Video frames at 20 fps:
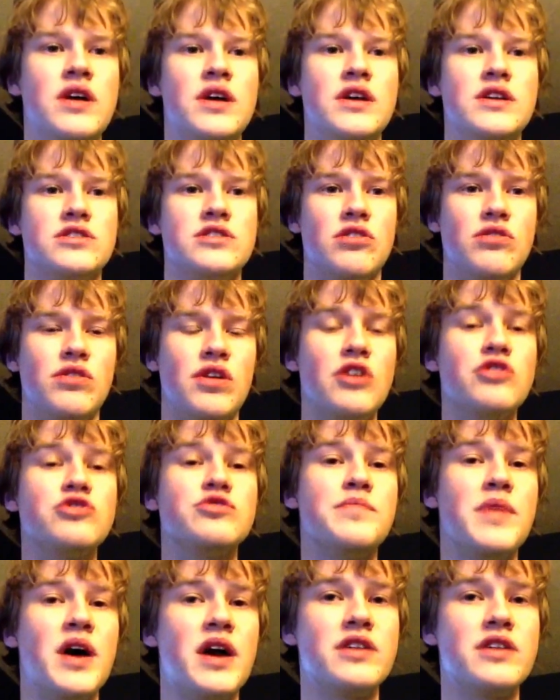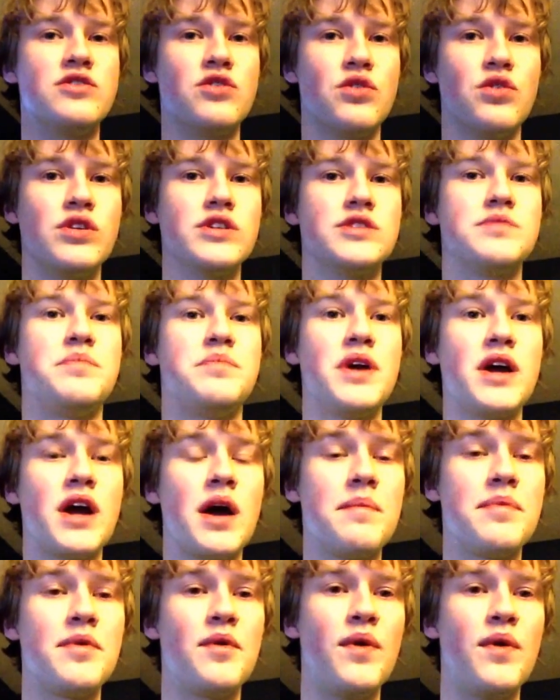So Los Matadores pick
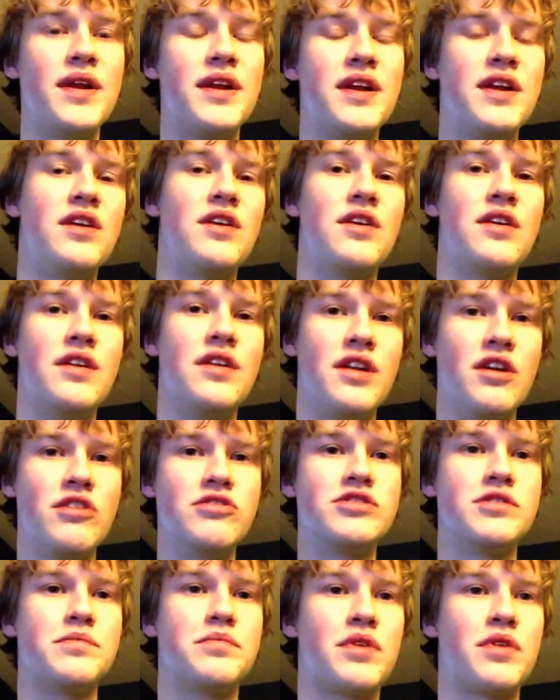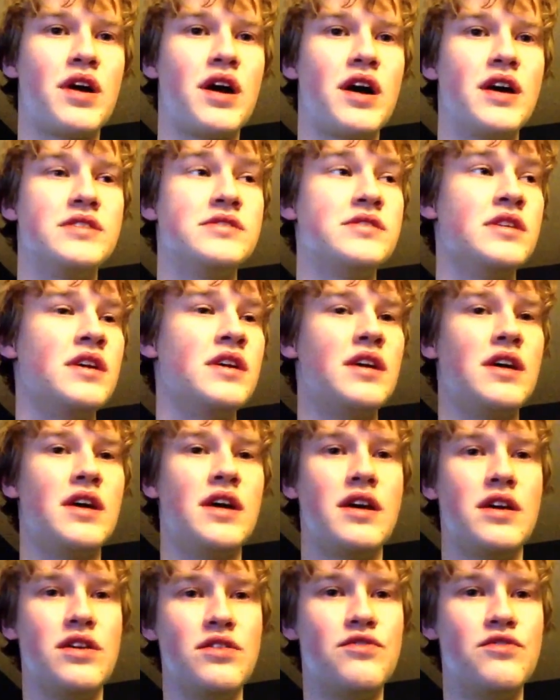up the win here. No surprise.
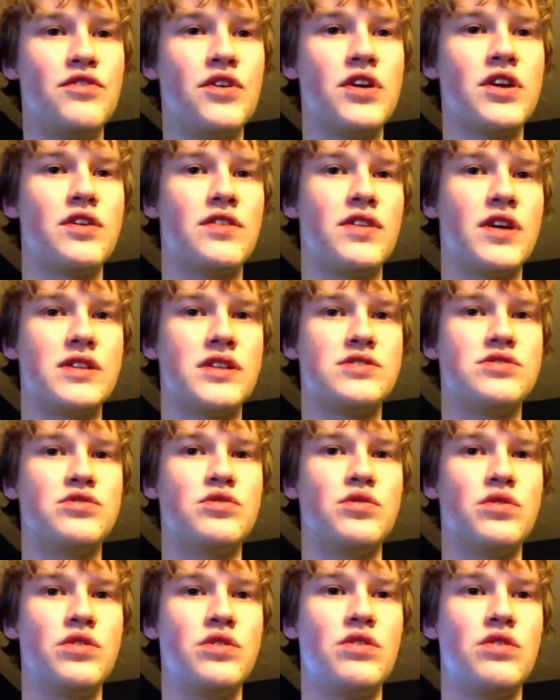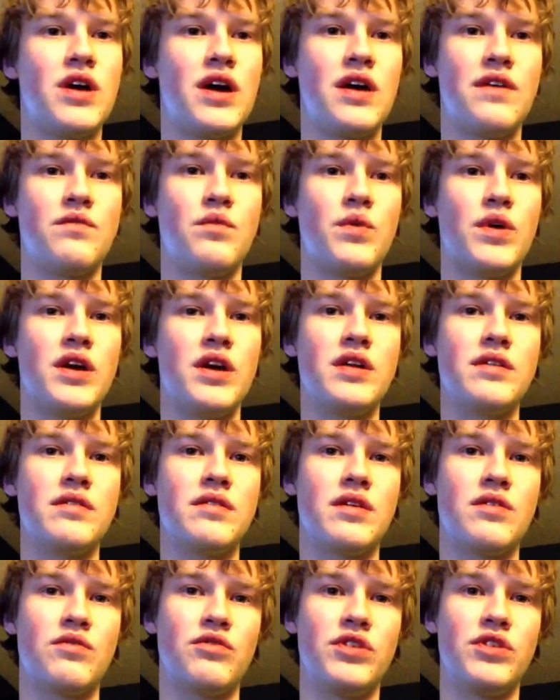You'd figure that's who you'd have win.
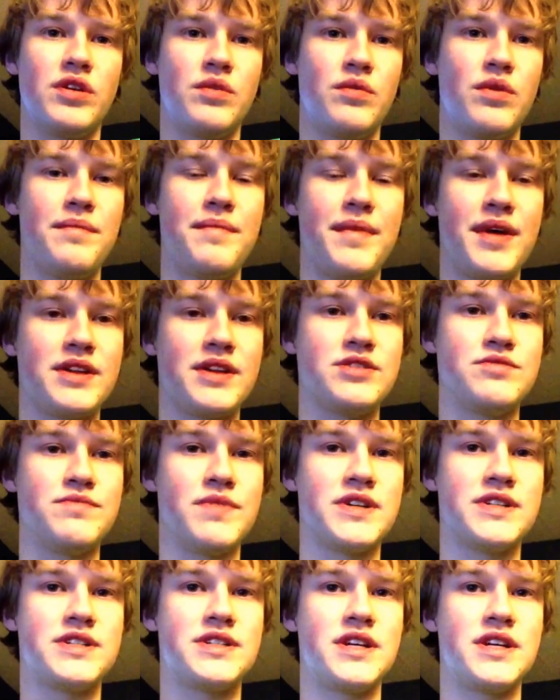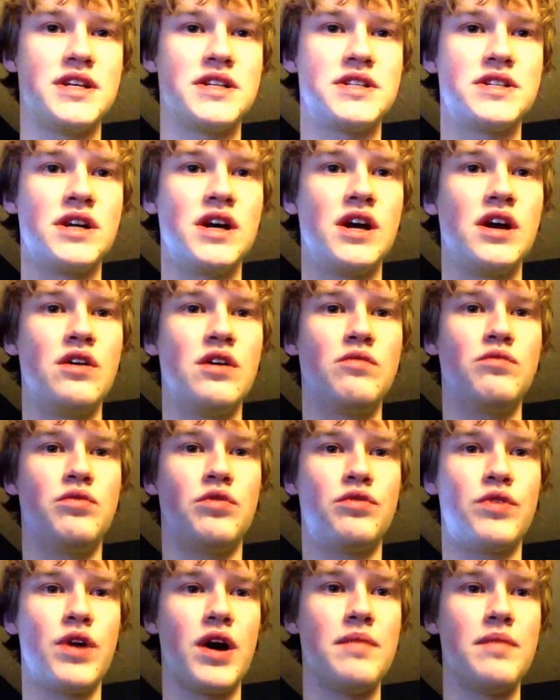It really wouldn't make too much sense for
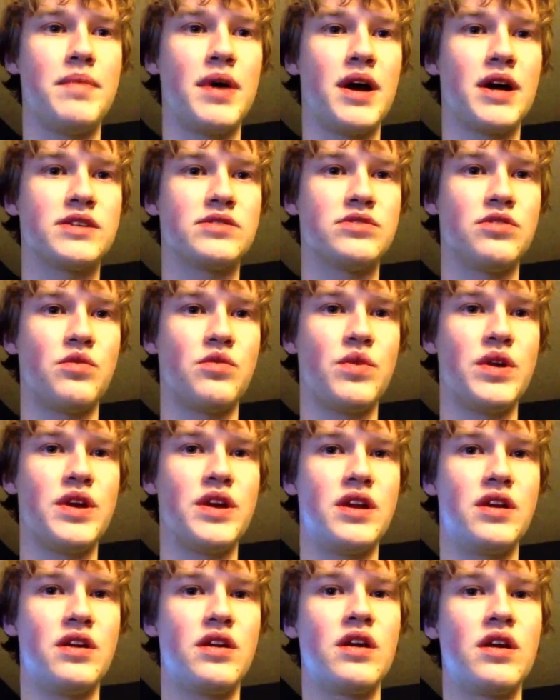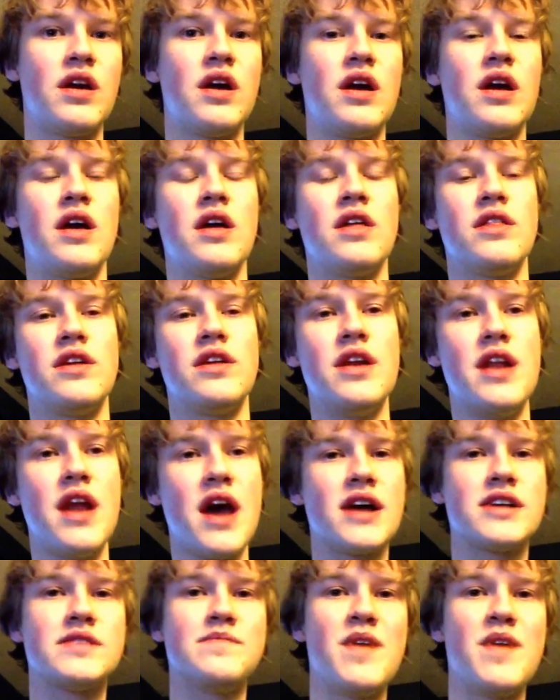Ryback to win here. The
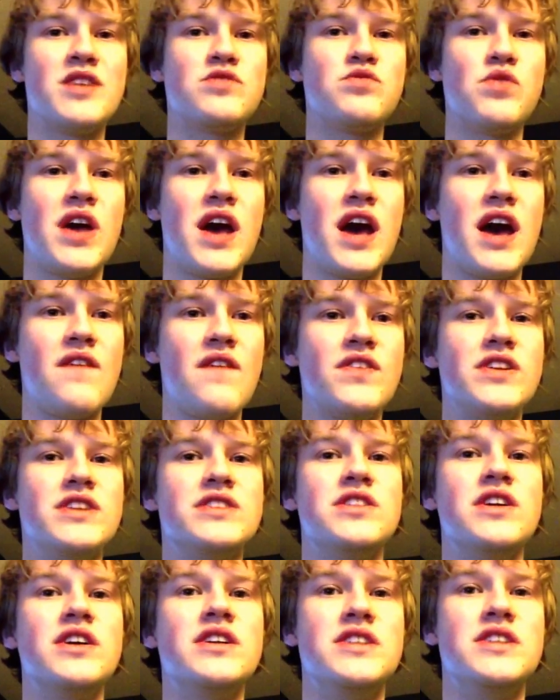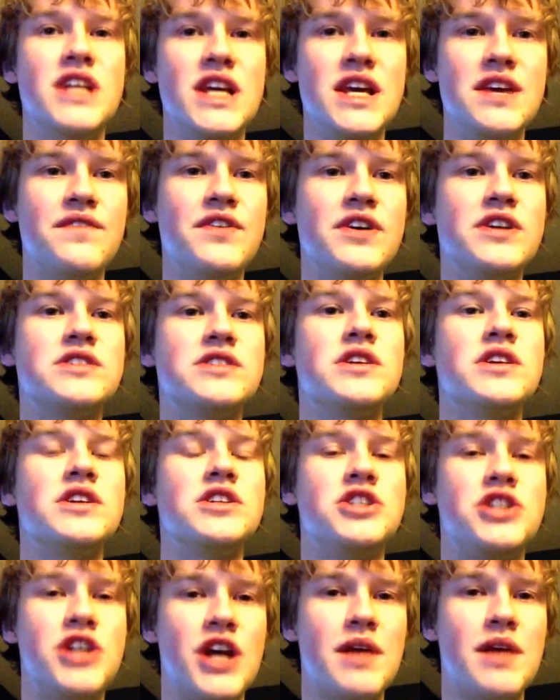next match we have is the Divas
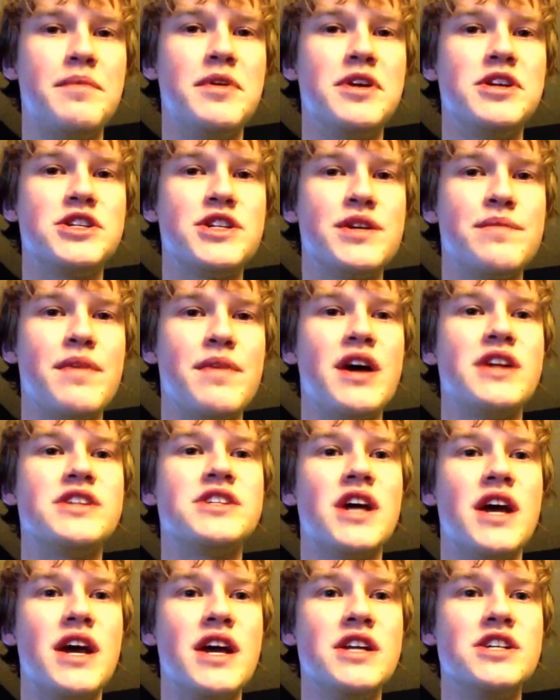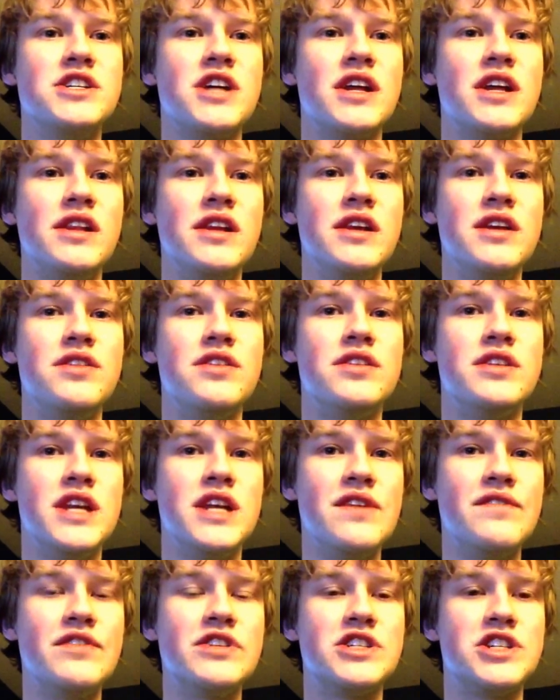Championship match. AJ Lee, the
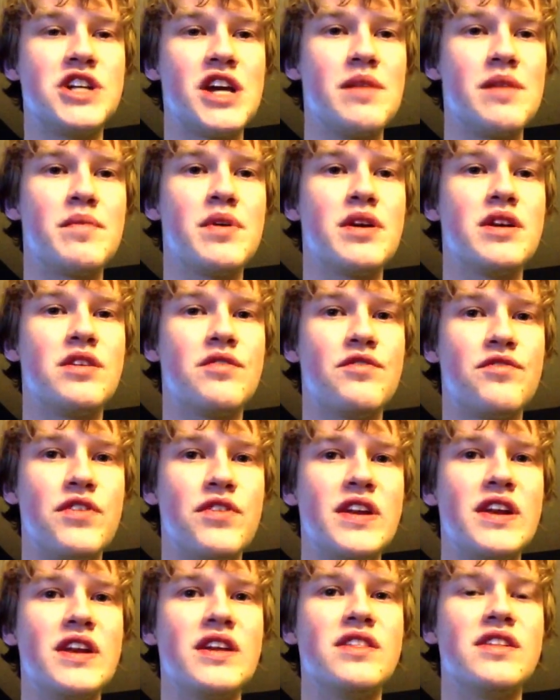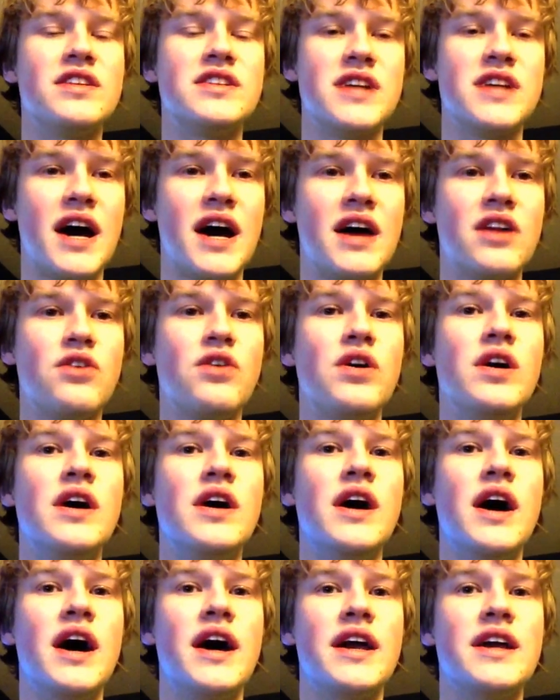Divas Champion, defending the title
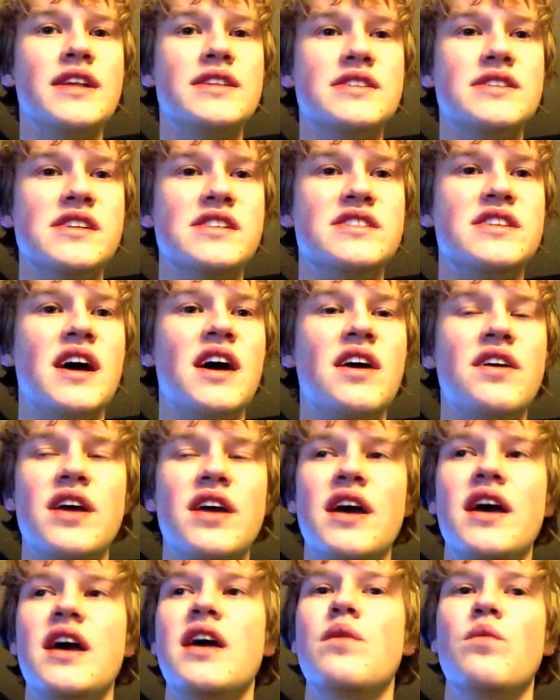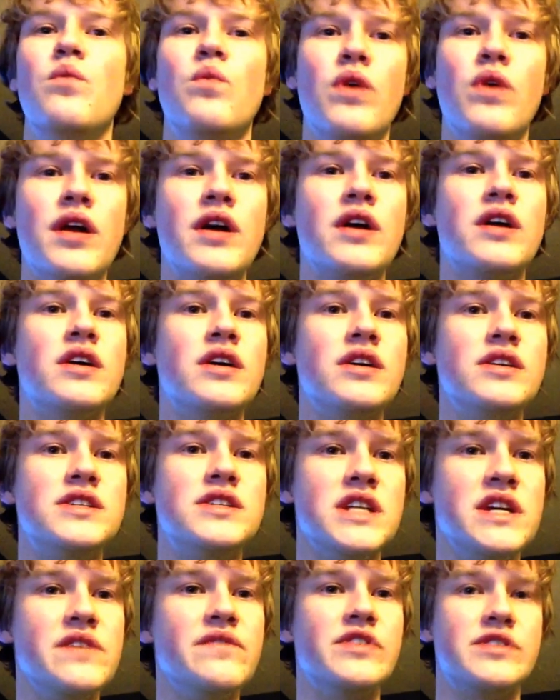against Natalya. And what a good
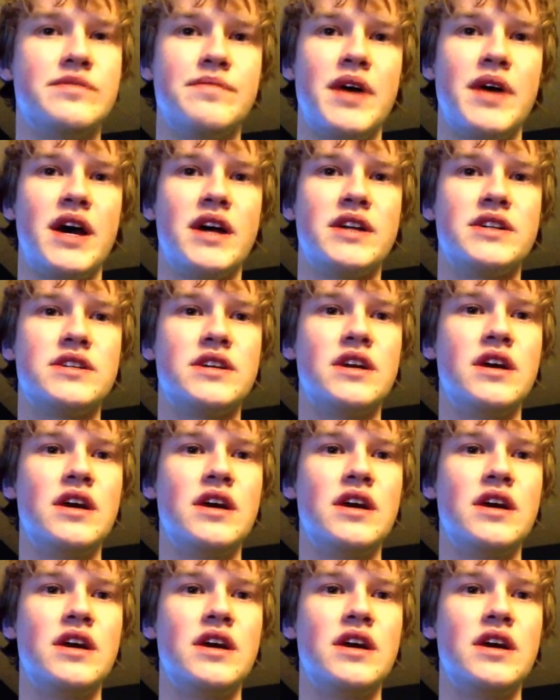Divas match.